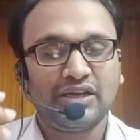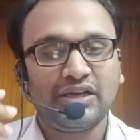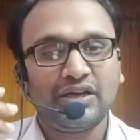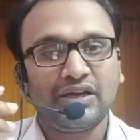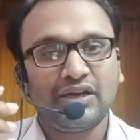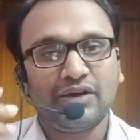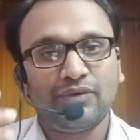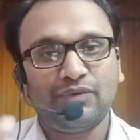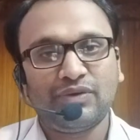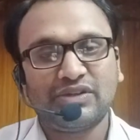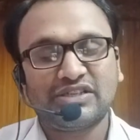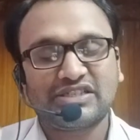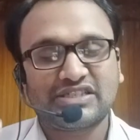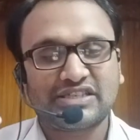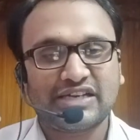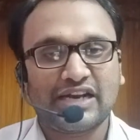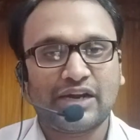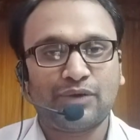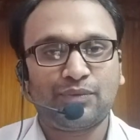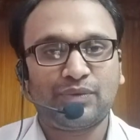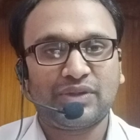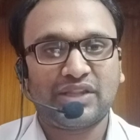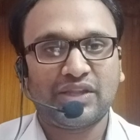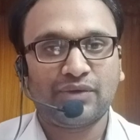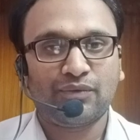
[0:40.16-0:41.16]
We'll
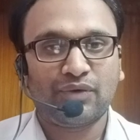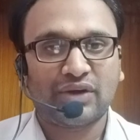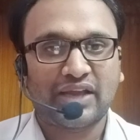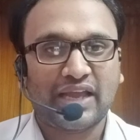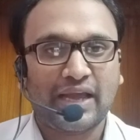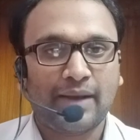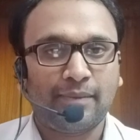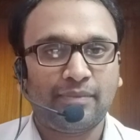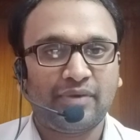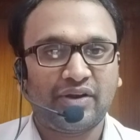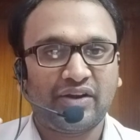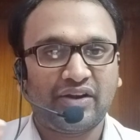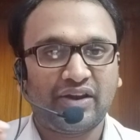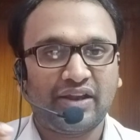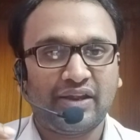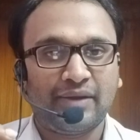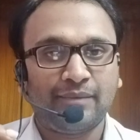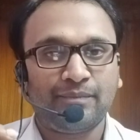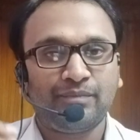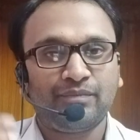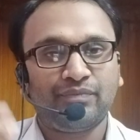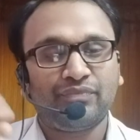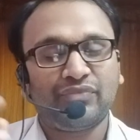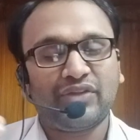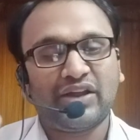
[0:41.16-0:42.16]
start with the vocabulary,
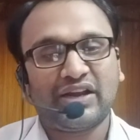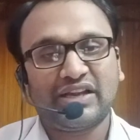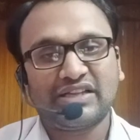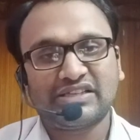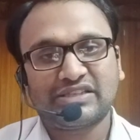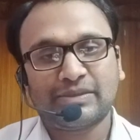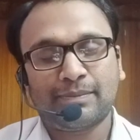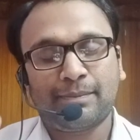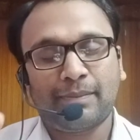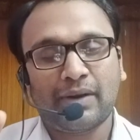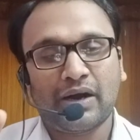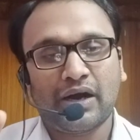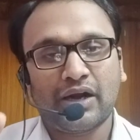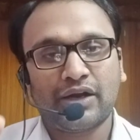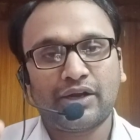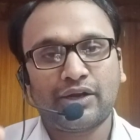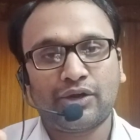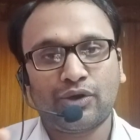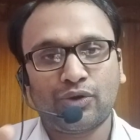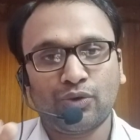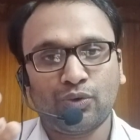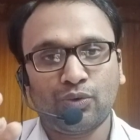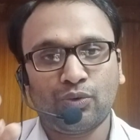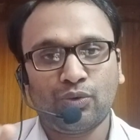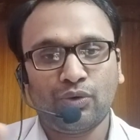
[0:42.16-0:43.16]
that is the
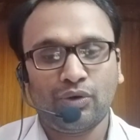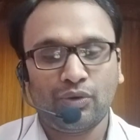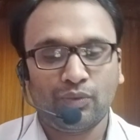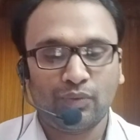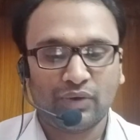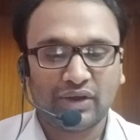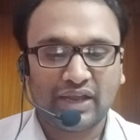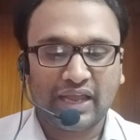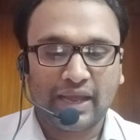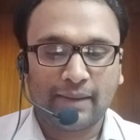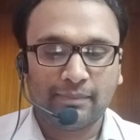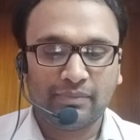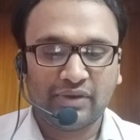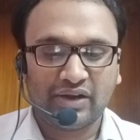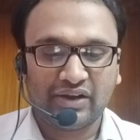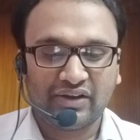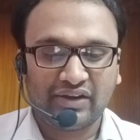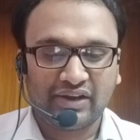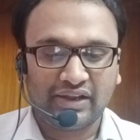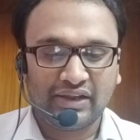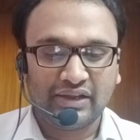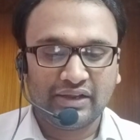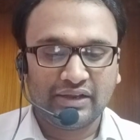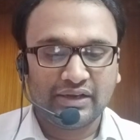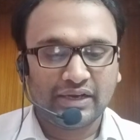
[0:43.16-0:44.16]
part 2
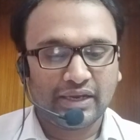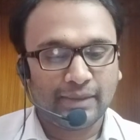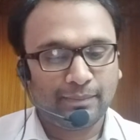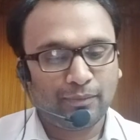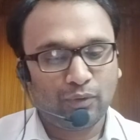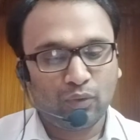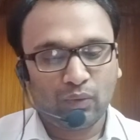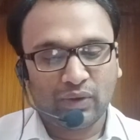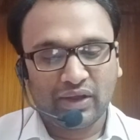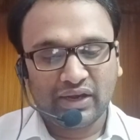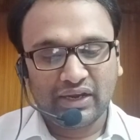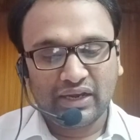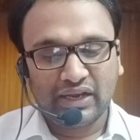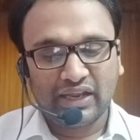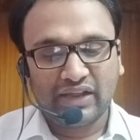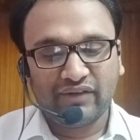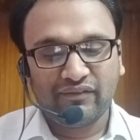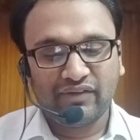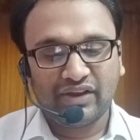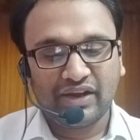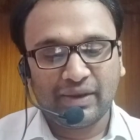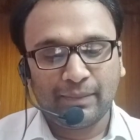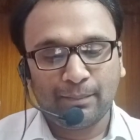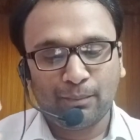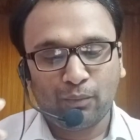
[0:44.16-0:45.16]
vocabulary. Number 1, a
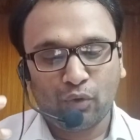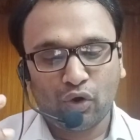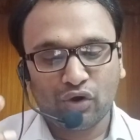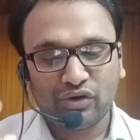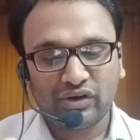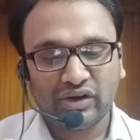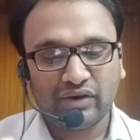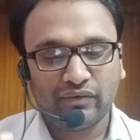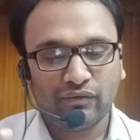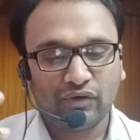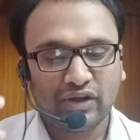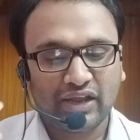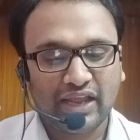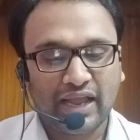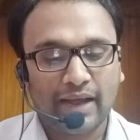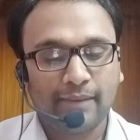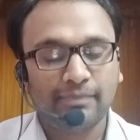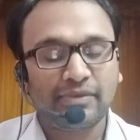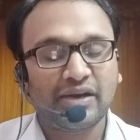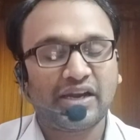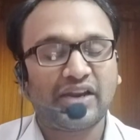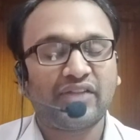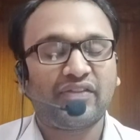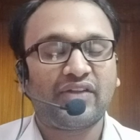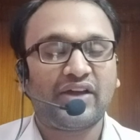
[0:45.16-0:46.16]
very important
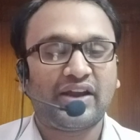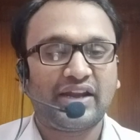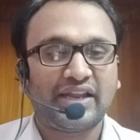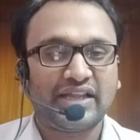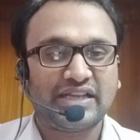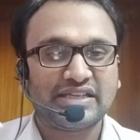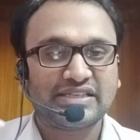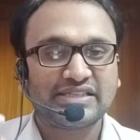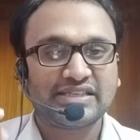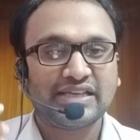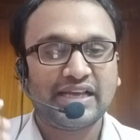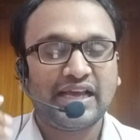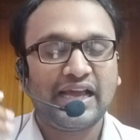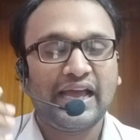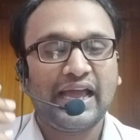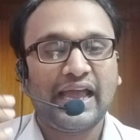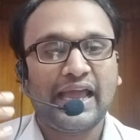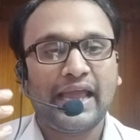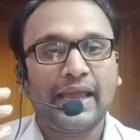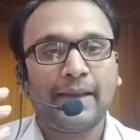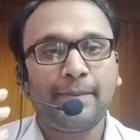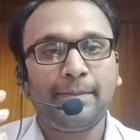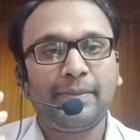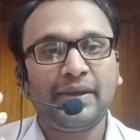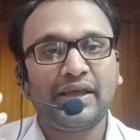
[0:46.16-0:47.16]
vocabulary, that is
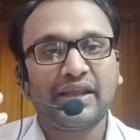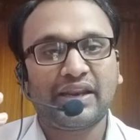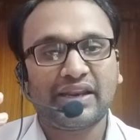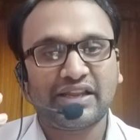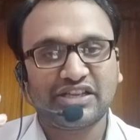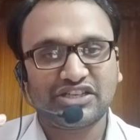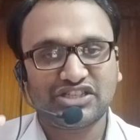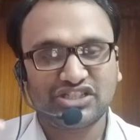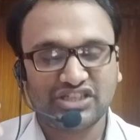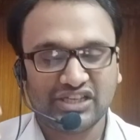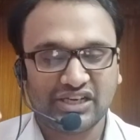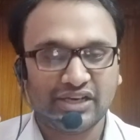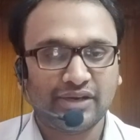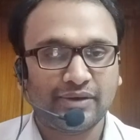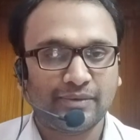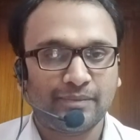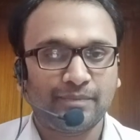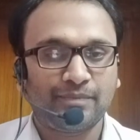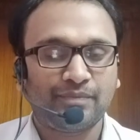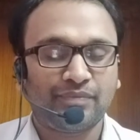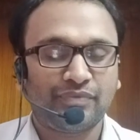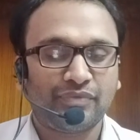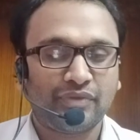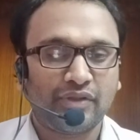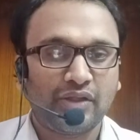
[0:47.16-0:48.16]
aberration.
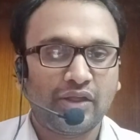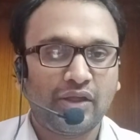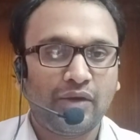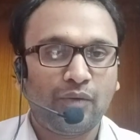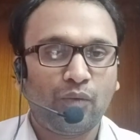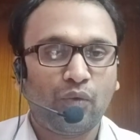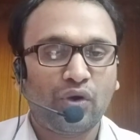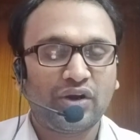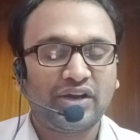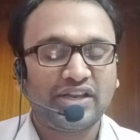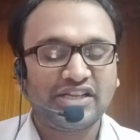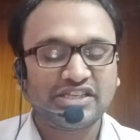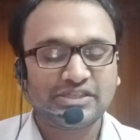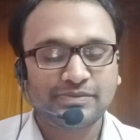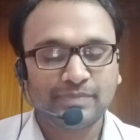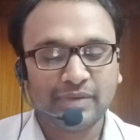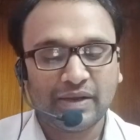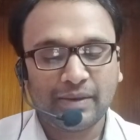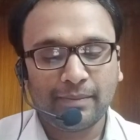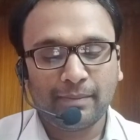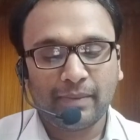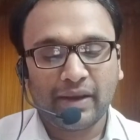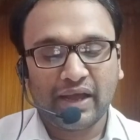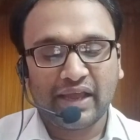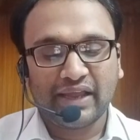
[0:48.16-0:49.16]
What is
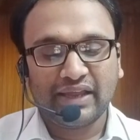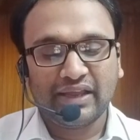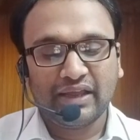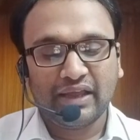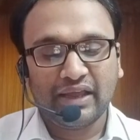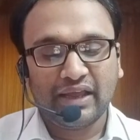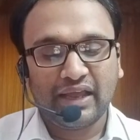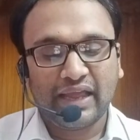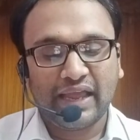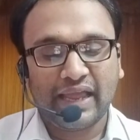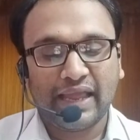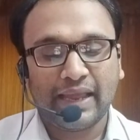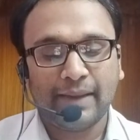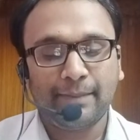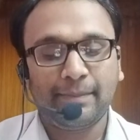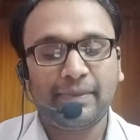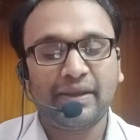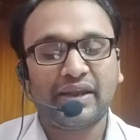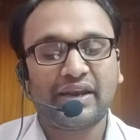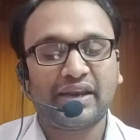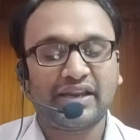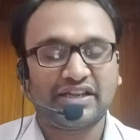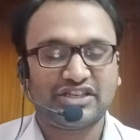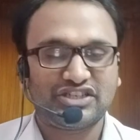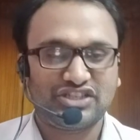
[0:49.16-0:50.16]
meant by
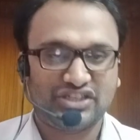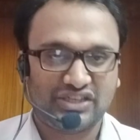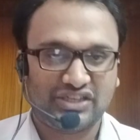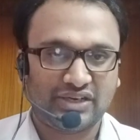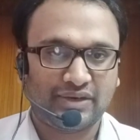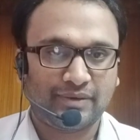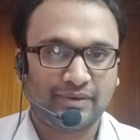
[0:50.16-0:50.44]
aberration?